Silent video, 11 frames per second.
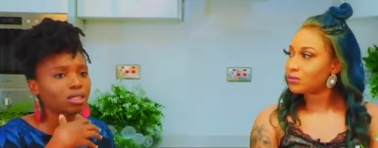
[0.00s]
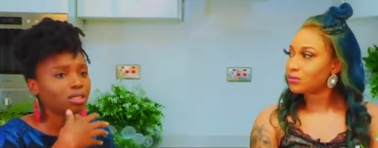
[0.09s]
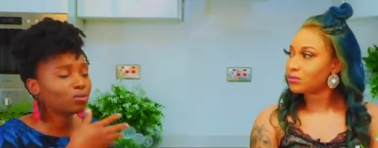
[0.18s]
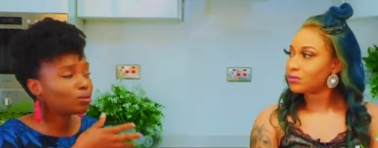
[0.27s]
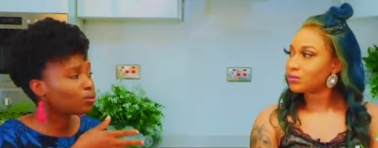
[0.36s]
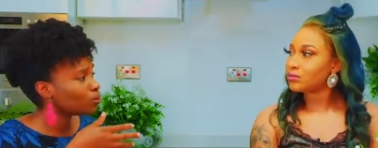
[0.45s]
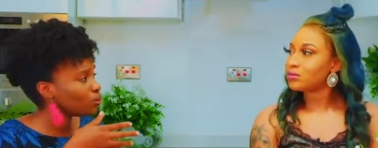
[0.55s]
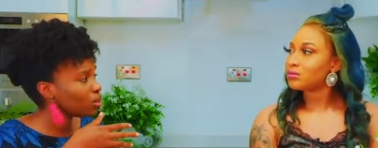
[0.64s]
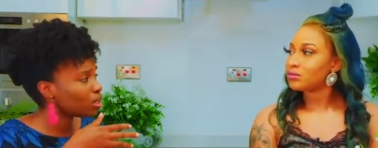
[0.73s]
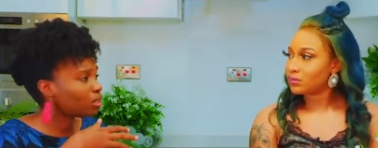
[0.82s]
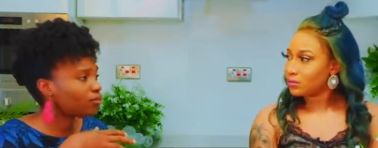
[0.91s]
Speaker 1: disowned
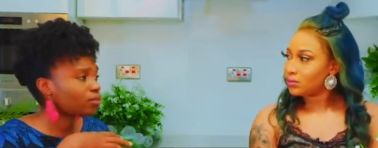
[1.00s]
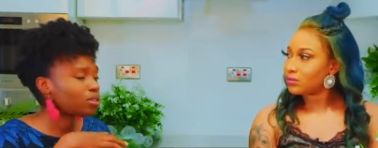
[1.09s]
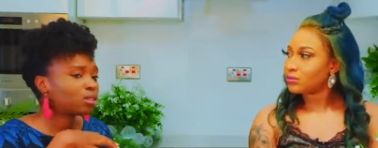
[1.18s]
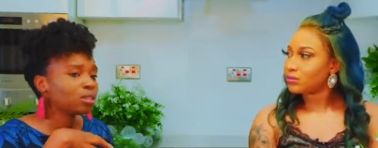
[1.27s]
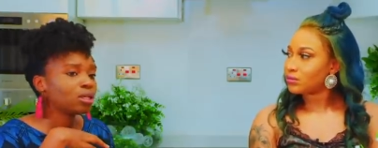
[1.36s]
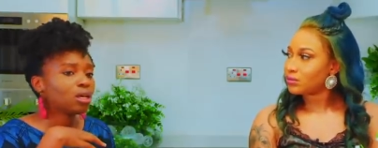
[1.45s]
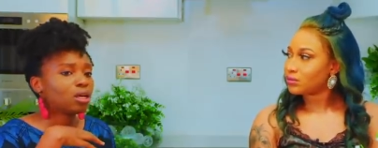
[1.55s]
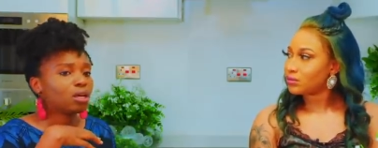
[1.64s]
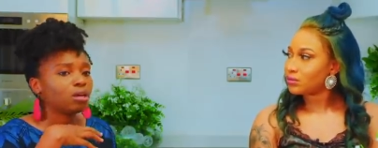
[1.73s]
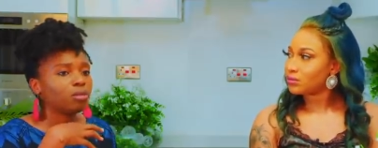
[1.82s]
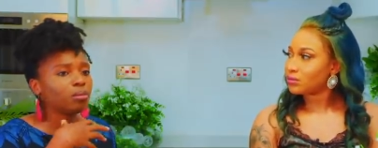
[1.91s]
even,
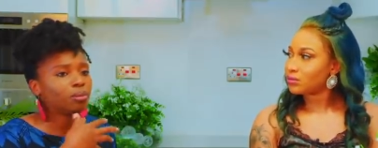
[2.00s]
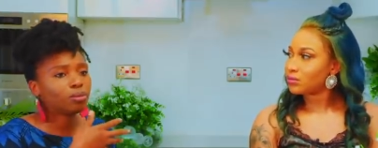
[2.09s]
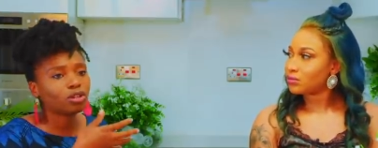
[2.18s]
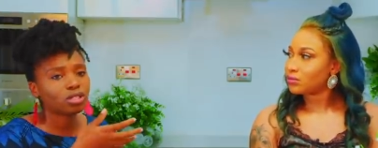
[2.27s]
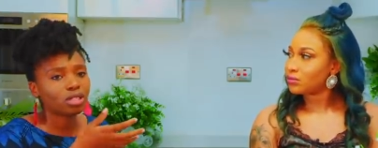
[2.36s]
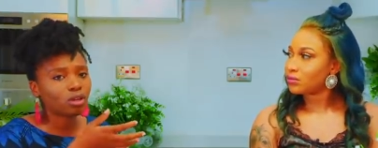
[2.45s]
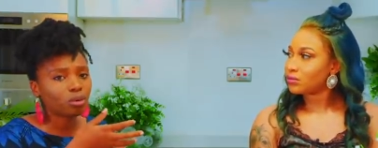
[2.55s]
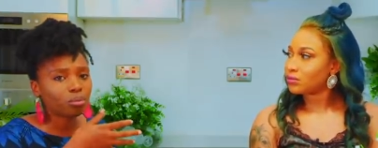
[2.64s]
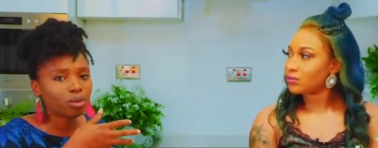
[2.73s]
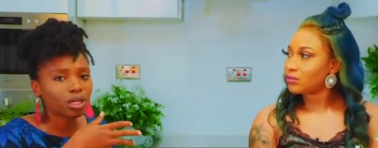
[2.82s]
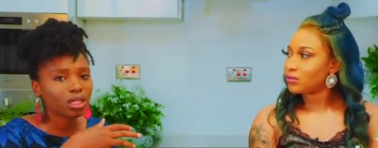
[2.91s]
maybe because they got
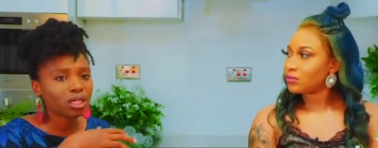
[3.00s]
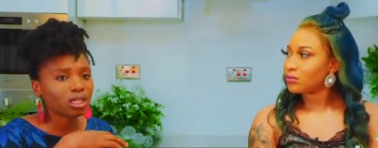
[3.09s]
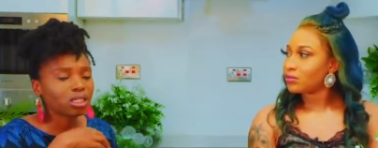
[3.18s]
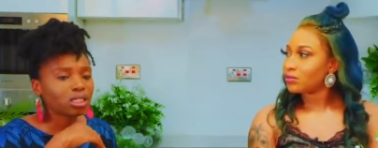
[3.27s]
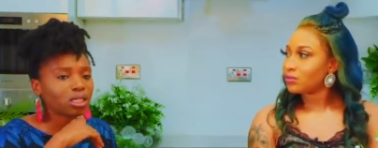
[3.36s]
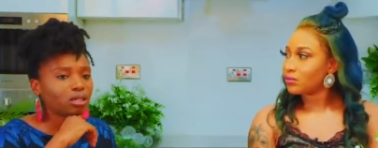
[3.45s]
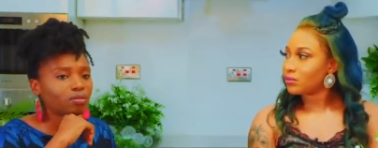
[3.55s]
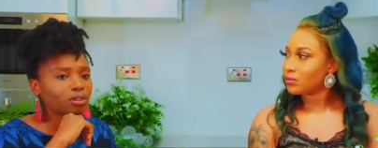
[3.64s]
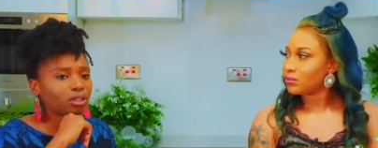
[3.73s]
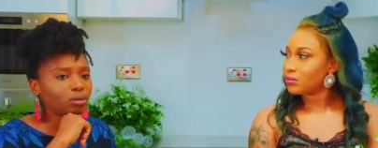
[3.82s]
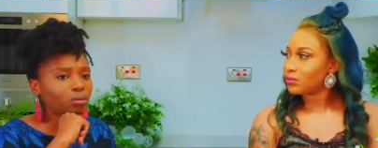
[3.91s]
pregnant and
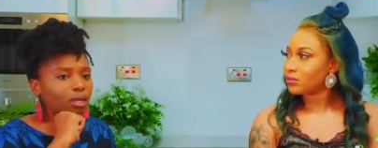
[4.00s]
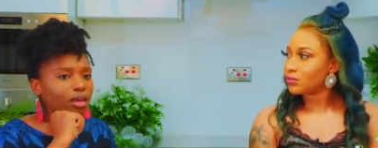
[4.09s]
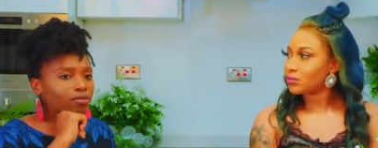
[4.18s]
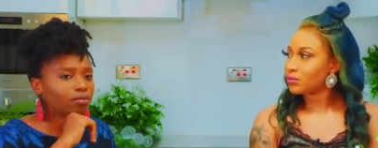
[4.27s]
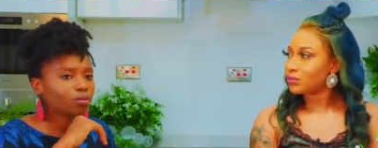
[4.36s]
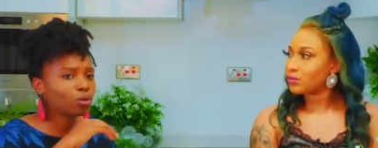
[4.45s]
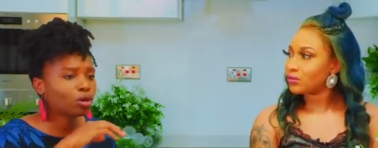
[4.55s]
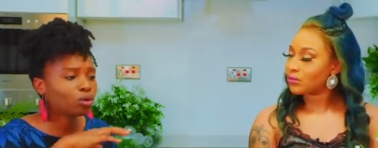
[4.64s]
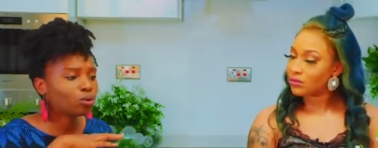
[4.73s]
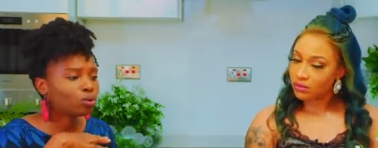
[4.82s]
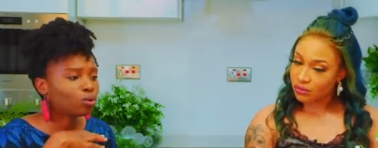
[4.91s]
everything. We have
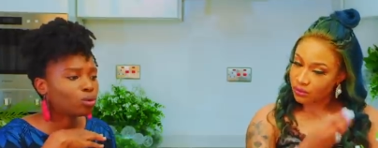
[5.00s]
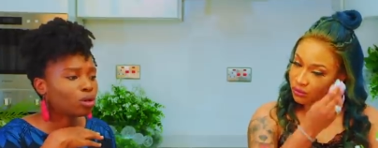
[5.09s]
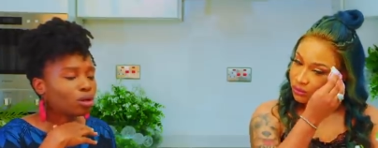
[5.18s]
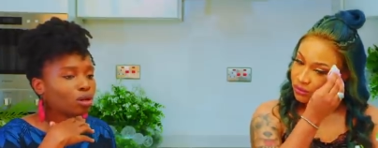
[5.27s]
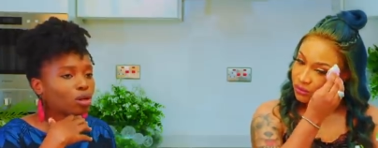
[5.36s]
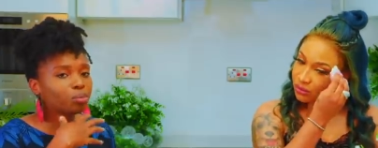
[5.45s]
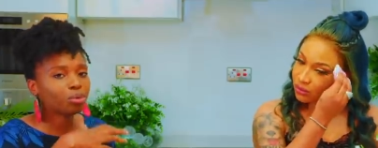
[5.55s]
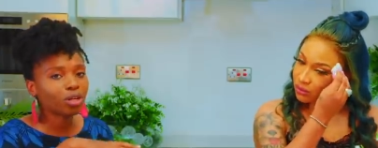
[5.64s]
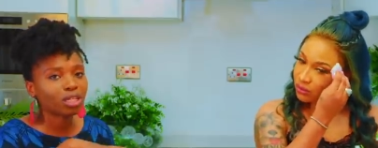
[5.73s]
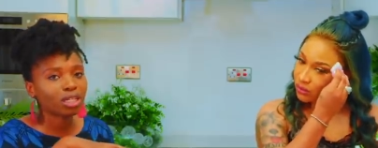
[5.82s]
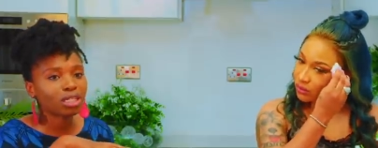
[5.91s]
one who got
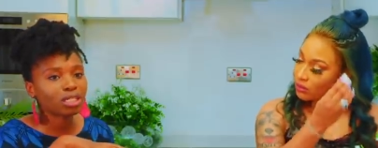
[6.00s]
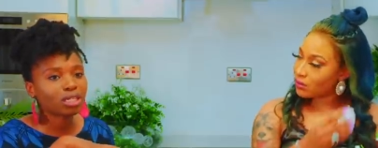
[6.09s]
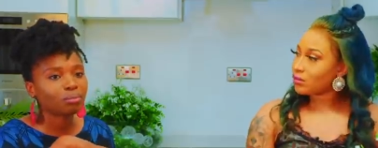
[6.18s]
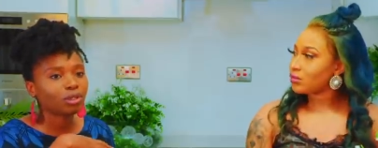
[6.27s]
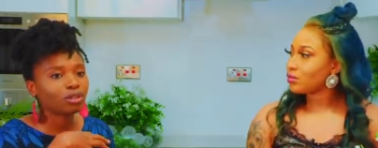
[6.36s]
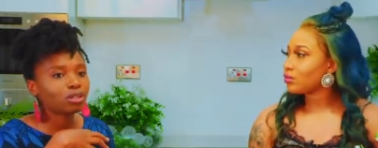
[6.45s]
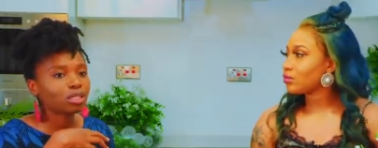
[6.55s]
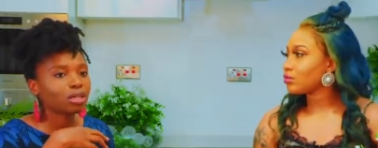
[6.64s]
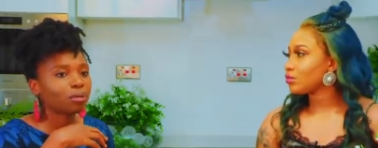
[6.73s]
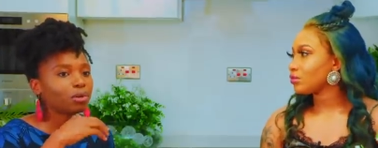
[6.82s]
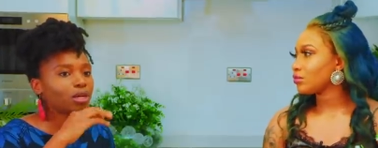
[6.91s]
pregnant, and because
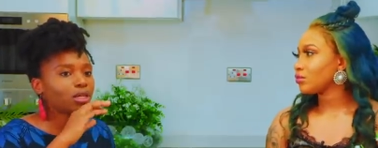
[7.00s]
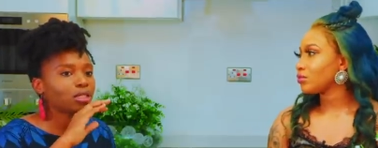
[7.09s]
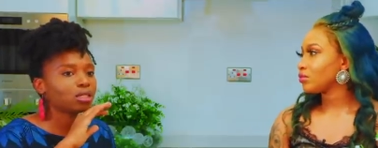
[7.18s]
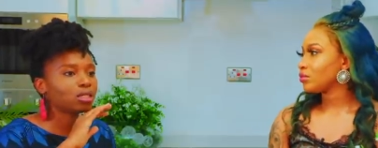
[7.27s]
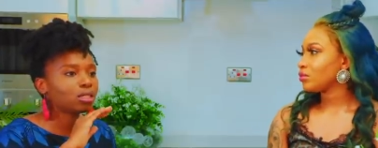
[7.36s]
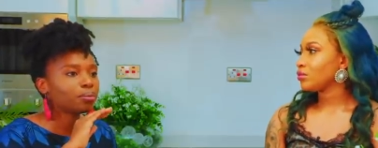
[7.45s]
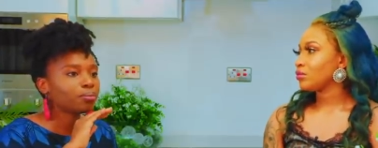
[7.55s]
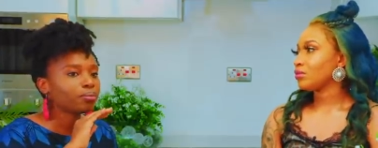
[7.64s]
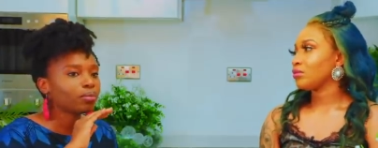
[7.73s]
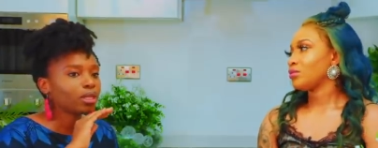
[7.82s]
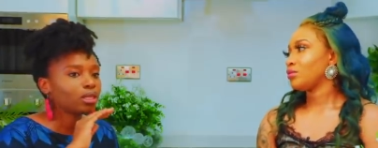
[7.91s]
her parents
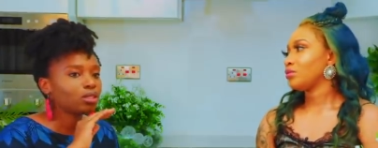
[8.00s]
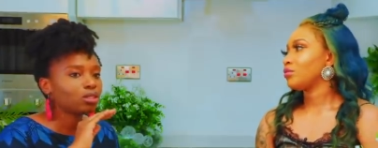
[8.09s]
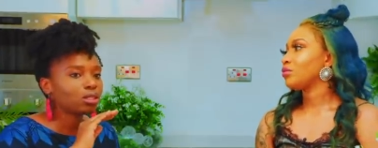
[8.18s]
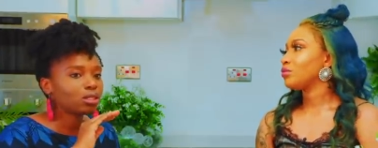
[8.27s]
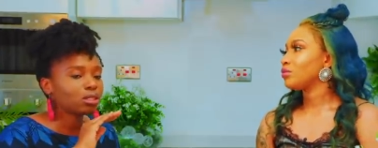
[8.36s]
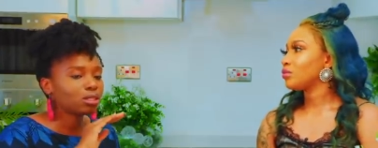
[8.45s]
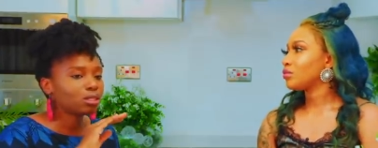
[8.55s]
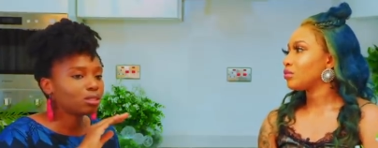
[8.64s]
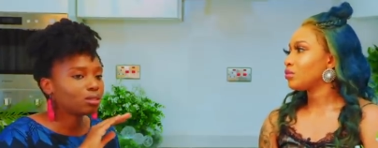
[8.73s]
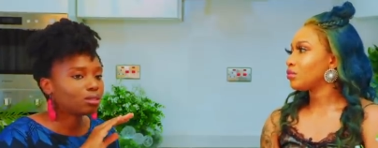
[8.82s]
just